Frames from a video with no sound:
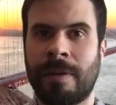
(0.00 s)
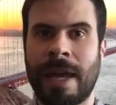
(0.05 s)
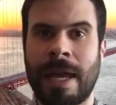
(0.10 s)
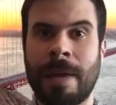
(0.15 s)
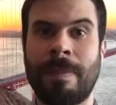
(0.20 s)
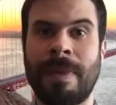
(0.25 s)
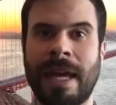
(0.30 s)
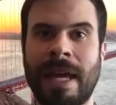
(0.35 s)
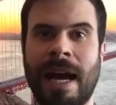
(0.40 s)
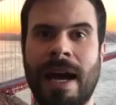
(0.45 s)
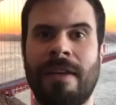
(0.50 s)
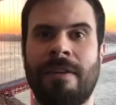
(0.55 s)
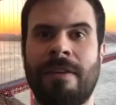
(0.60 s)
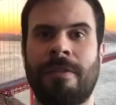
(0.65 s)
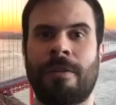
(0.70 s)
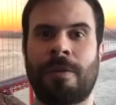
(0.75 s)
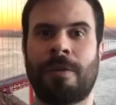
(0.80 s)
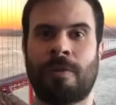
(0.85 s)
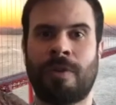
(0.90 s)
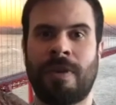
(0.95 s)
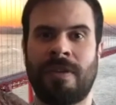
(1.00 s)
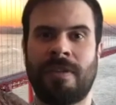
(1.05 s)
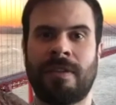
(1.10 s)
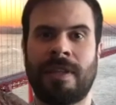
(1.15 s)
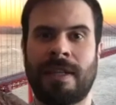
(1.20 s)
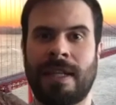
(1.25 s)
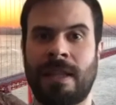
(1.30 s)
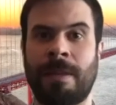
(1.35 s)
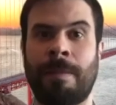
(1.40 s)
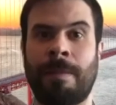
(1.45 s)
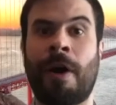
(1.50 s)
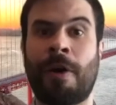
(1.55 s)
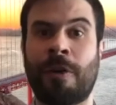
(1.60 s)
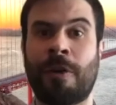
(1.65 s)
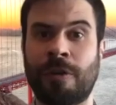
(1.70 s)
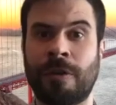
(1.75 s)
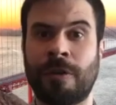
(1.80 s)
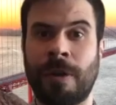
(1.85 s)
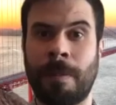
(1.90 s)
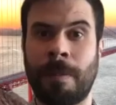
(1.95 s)
APIs are increasingly the
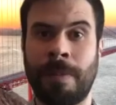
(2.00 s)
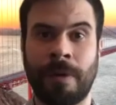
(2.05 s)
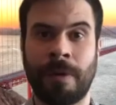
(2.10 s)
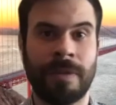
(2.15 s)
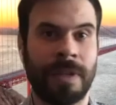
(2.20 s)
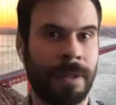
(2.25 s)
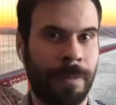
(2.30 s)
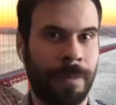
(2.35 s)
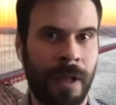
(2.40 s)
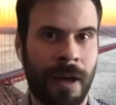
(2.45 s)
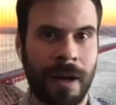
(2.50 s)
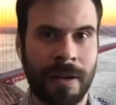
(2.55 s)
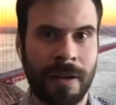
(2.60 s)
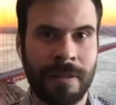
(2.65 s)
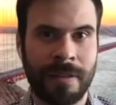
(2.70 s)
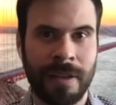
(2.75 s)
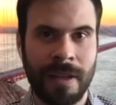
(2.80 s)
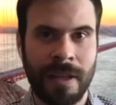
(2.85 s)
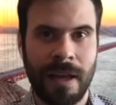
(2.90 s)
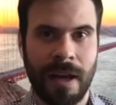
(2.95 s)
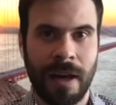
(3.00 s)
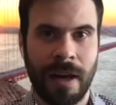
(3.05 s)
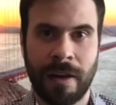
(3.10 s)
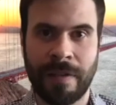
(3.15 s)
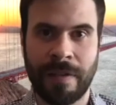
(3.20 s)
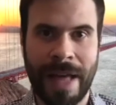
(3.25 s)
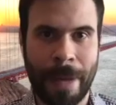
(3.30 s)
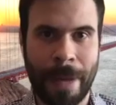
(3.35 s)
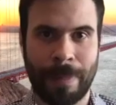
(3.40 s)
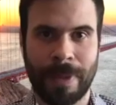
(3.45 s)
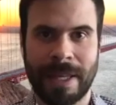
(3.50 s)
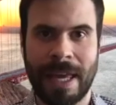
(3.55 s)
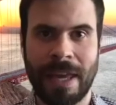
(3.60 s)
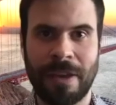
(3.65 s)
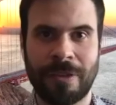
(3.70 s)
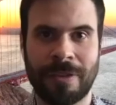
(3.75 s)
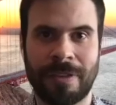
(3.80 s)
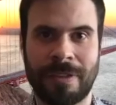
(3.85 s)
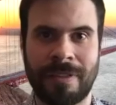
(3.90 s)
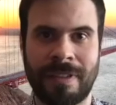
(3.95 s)
modern building blocks of
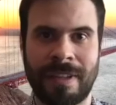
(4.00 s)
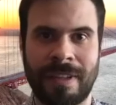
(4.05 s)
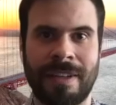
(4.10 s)
applications.